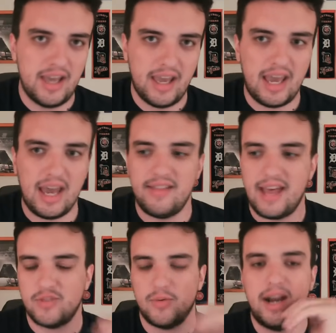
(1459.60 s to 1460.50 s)
And
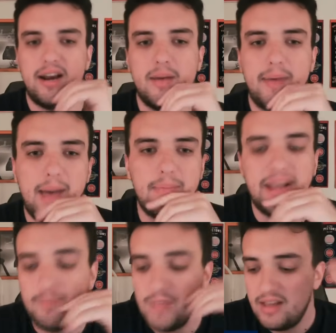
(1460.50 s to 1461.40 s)
that's what ended up happening.
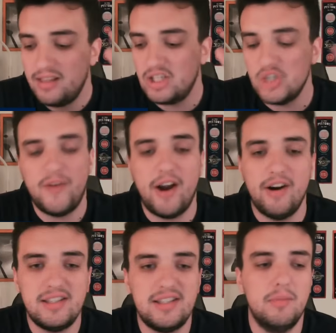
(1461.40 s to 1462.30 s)
This is very
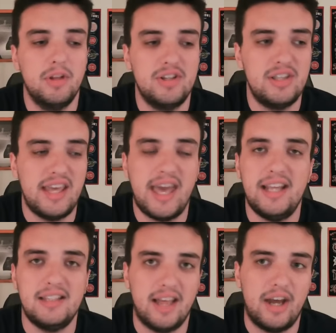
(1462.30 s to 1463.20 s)
similar to the
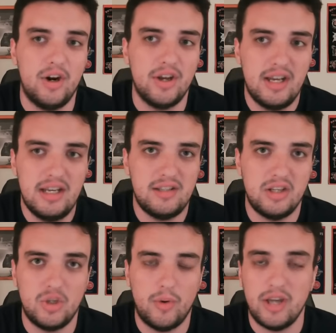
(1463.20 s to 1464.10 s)
Eddie's Leonard
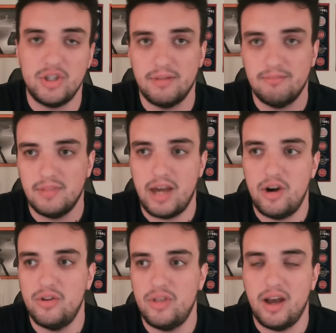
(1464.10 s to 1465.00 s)
situation.
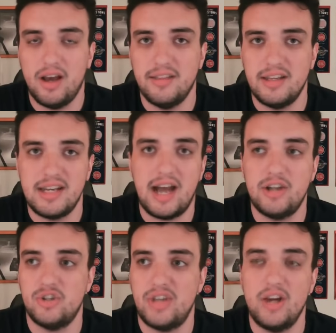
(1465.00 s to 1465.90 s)
Leonard, the
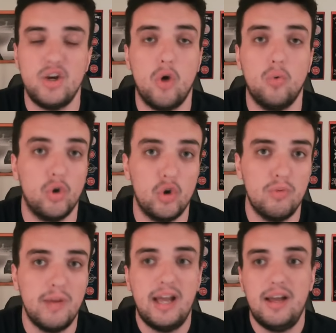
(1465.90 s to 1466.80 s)
Dodgers had no
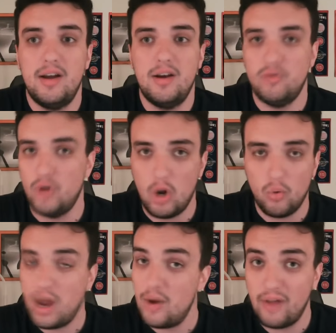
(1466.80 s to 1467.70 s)
room, you know,
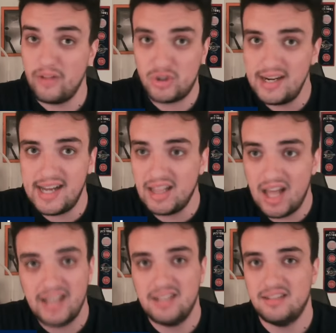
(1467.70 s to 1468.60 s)
right around the trade
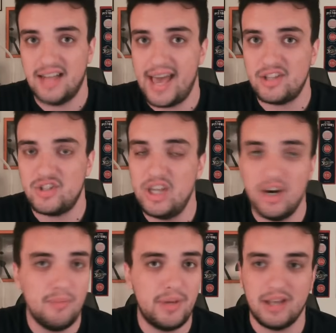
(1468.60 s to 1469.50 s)
deadline last
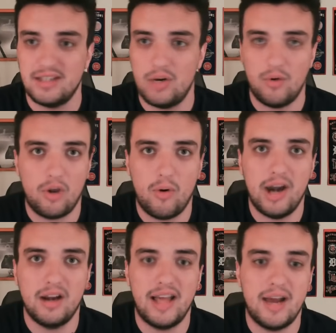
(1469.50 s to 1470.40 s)
year because they were
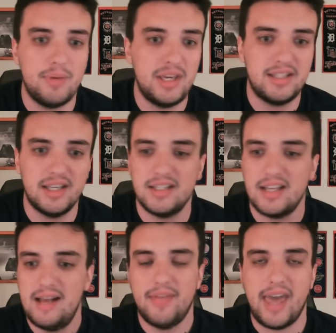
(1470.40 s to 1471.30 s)
acquiring a lot of pieces.
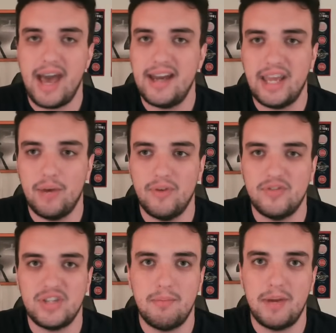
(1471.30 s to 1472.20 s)
They had to get rid of
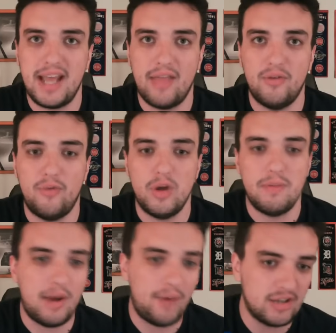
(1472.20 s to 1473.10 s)
somebody on their
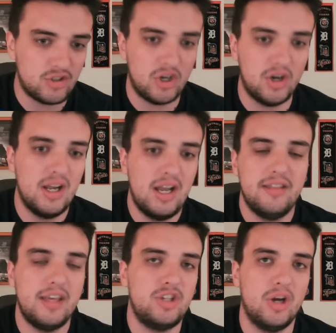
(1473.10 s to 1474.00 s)
40-man roster.
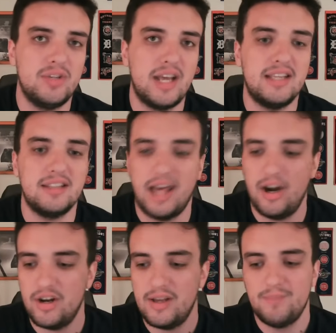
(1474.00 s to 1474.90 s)
They chose Eddie's
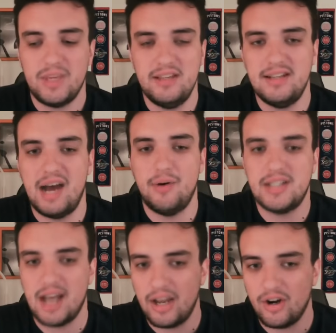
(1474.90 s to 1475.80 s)
Leonard. He's now a
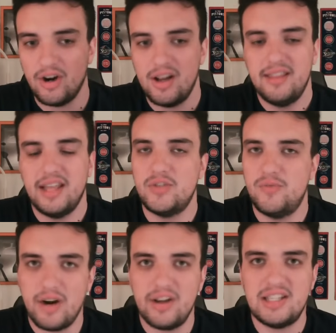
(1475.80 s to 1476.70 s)
Tiger. That's
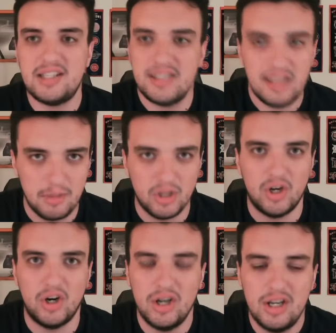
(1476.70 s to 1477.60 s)
very
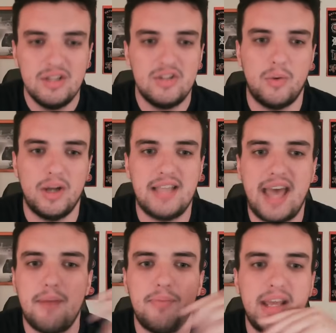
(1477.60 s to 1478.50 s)
similar to what's
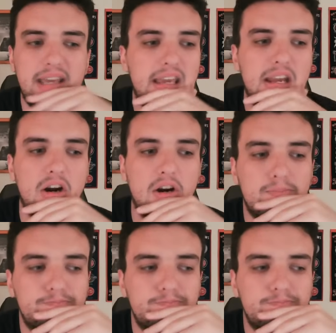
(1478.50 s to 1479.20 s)
happening here